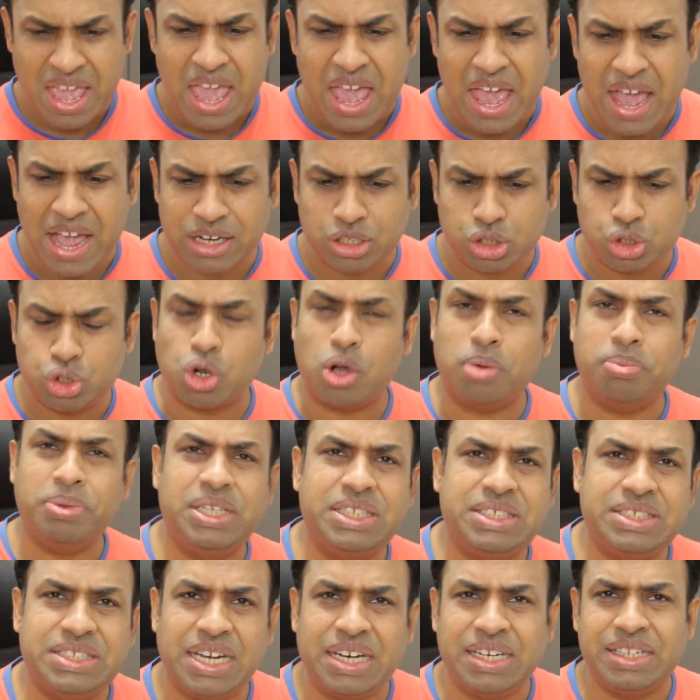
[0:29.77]
And
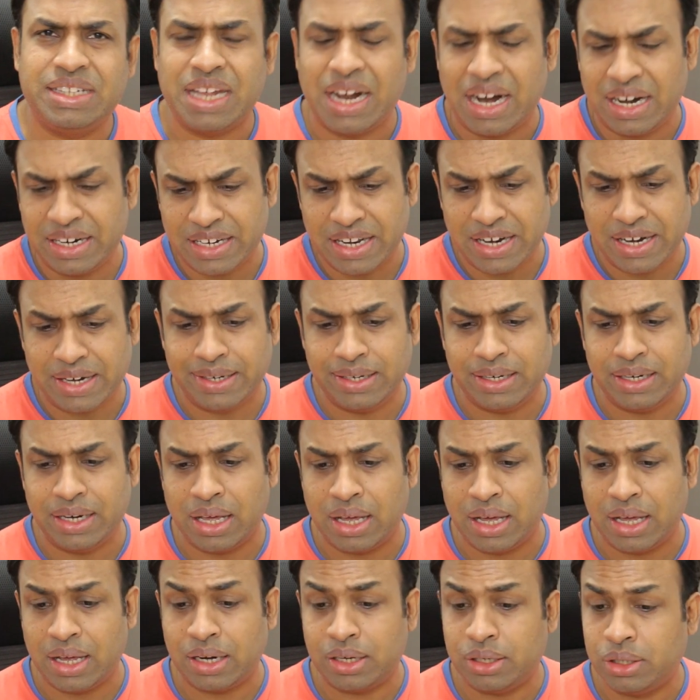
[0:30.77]
Xiaomi said that in
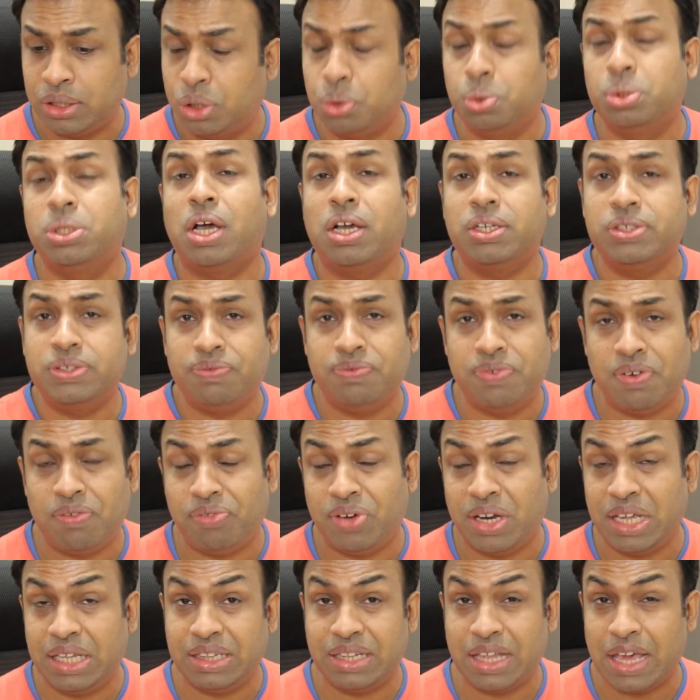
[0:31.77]

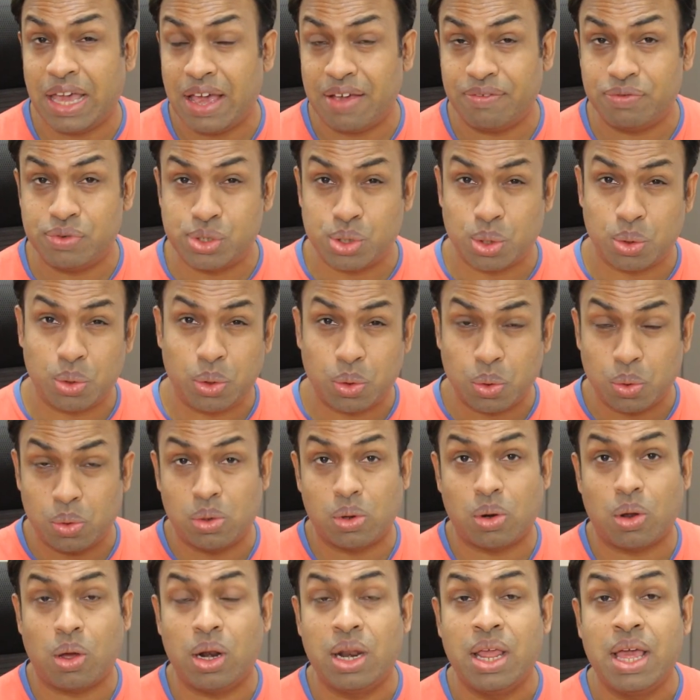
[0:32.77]
2015, they have sold
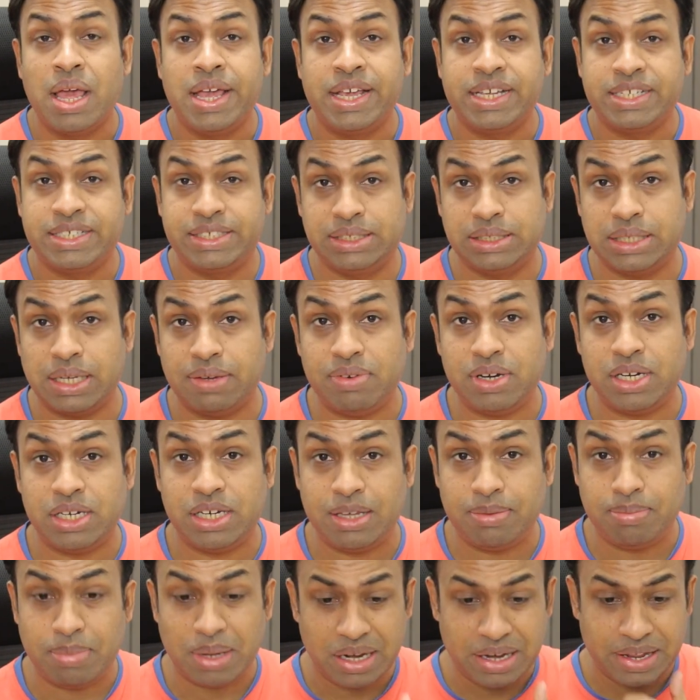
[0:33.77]
overall
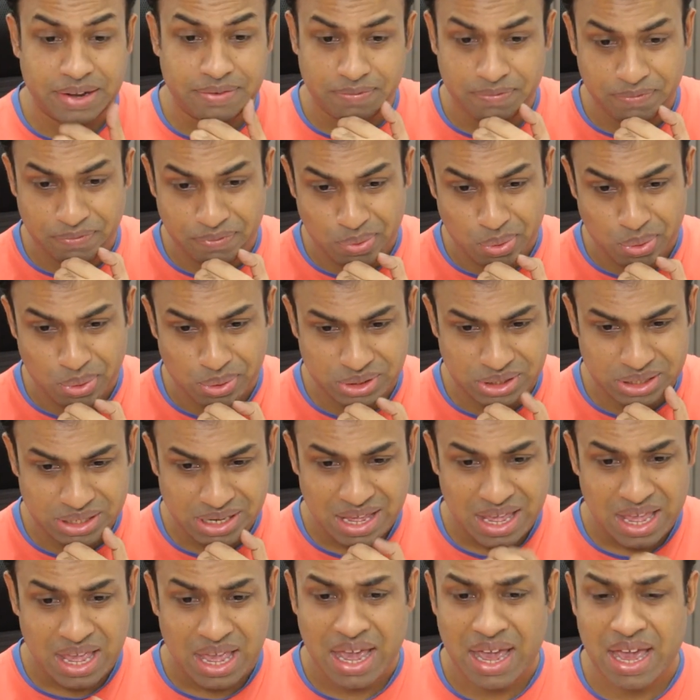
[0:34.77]
70 million phones.
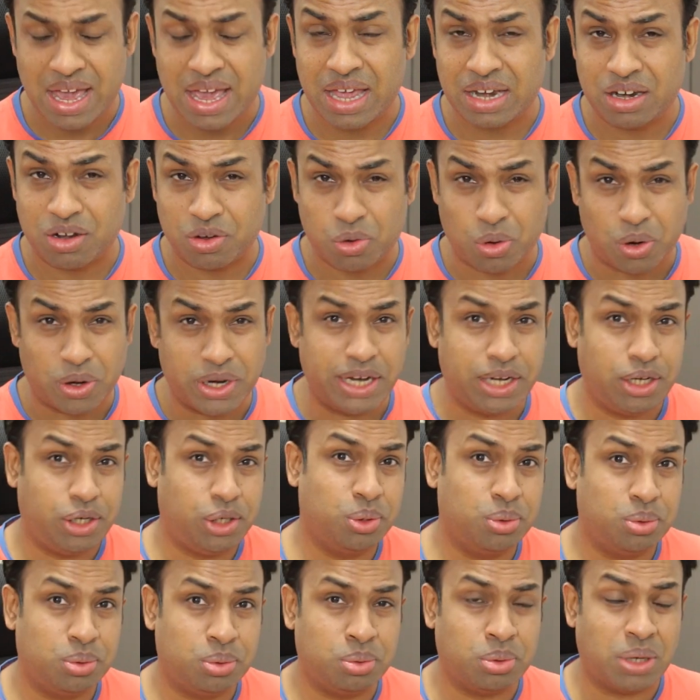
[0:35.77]
And according
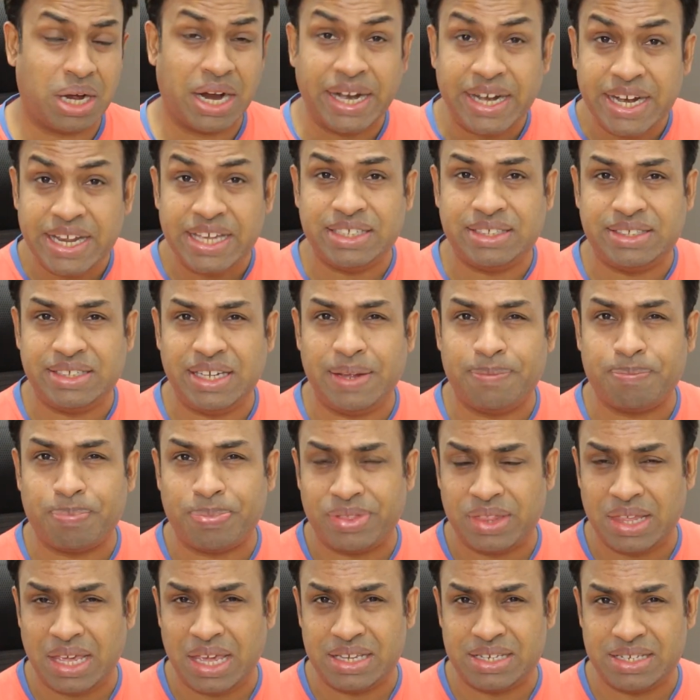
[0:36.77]
to
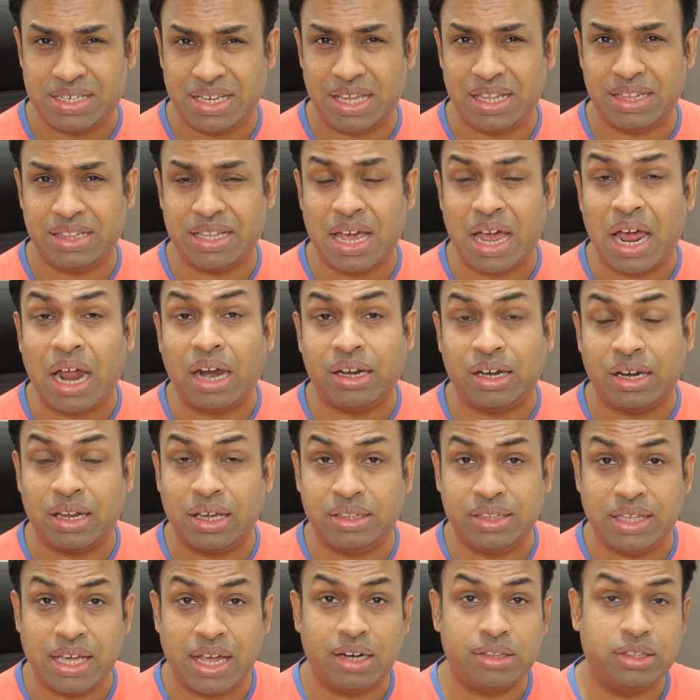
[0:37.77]
IDC, they say that
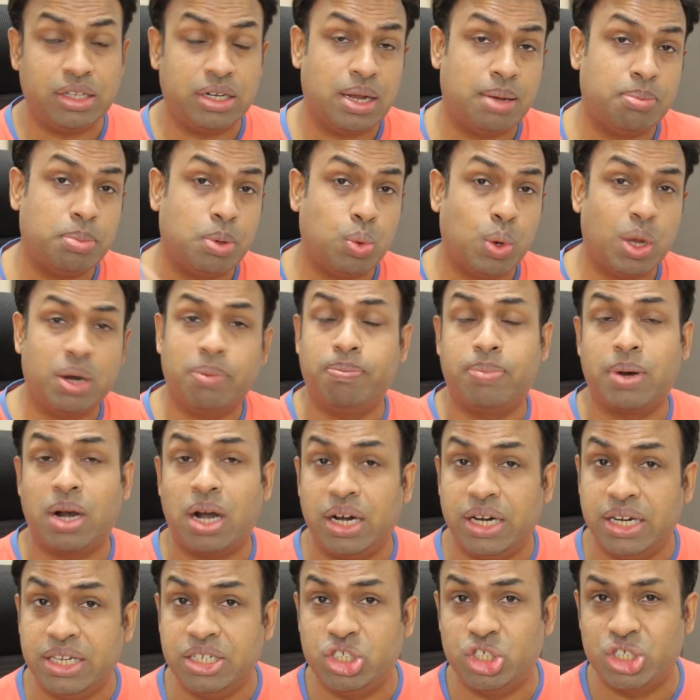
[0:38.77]
they are the #1
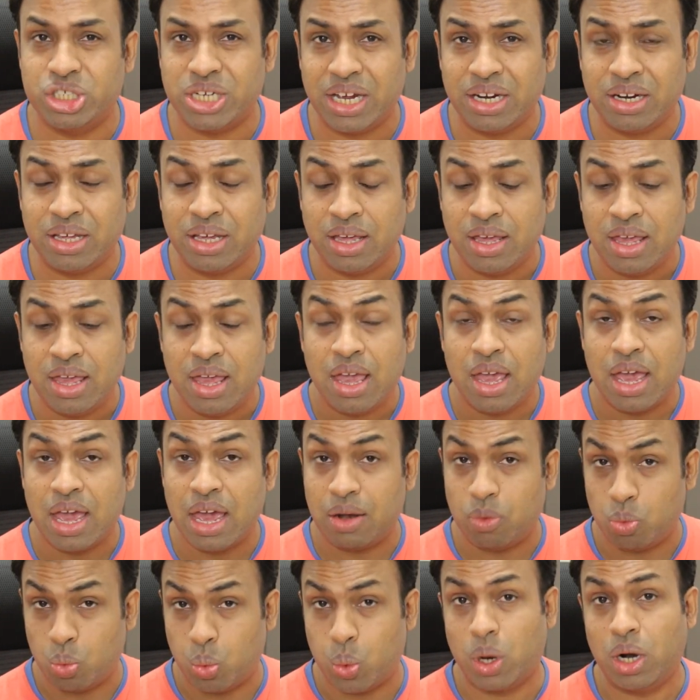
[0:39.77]
brand in China.
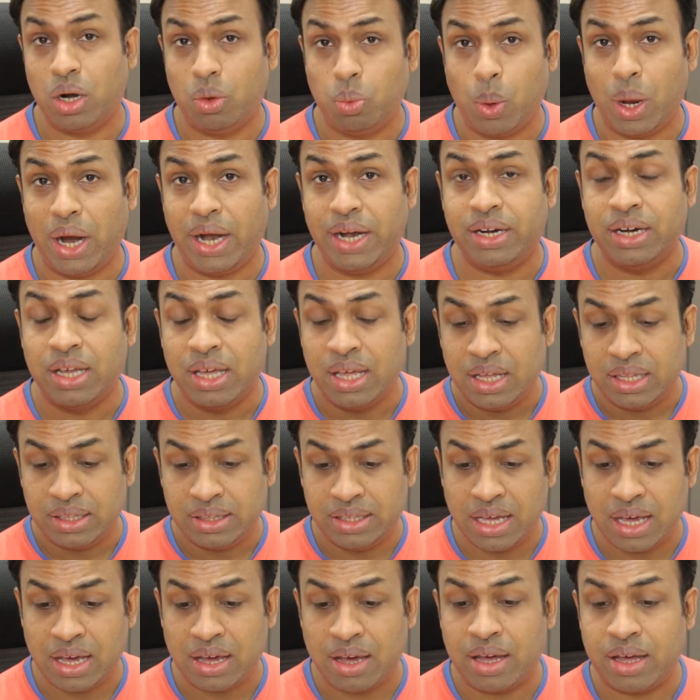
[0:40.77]
And worldwide,
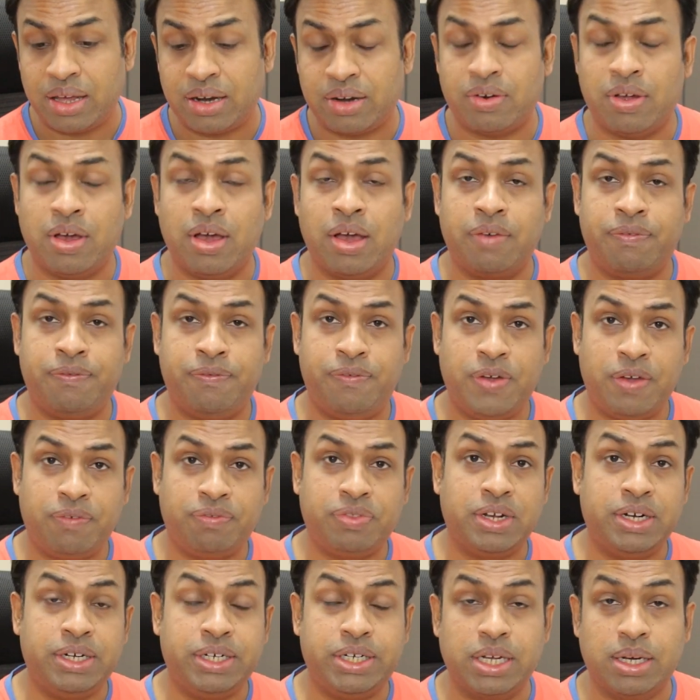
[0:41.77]
they are
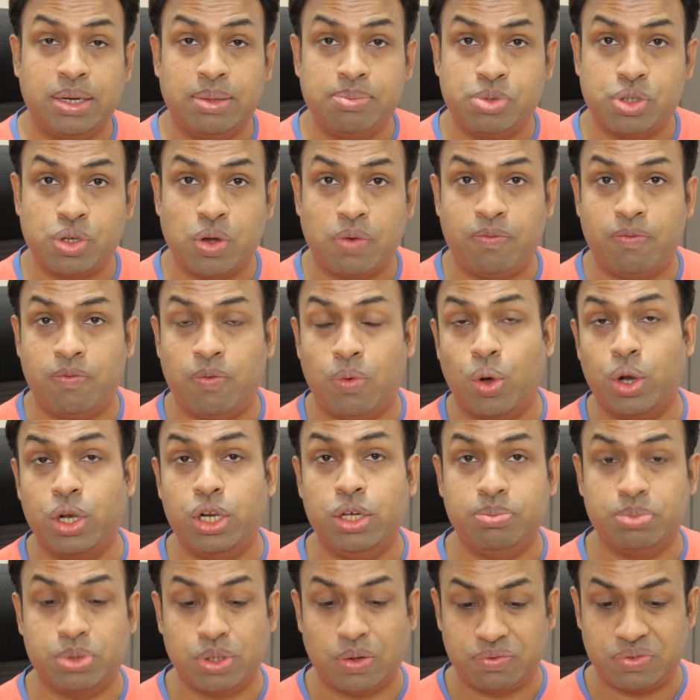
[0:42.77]
5th in terms of
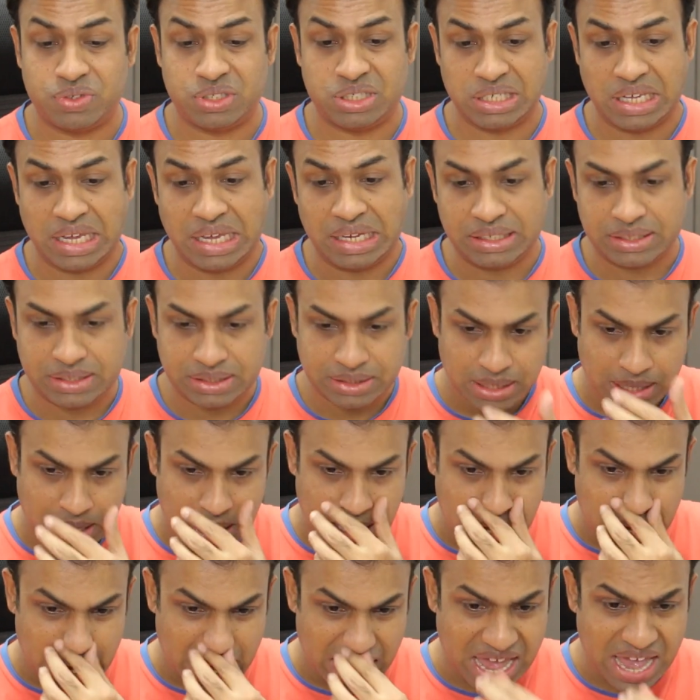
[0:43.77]
volumes of sales.
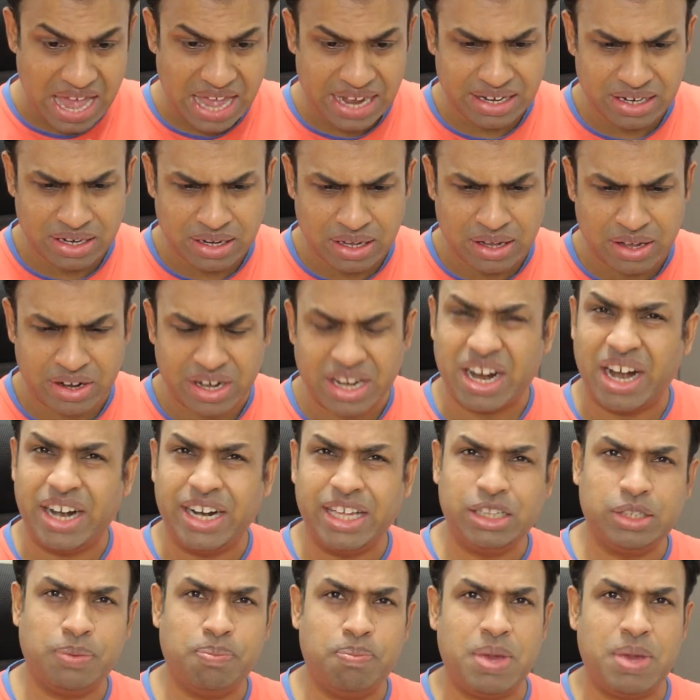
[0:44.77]
And regarding the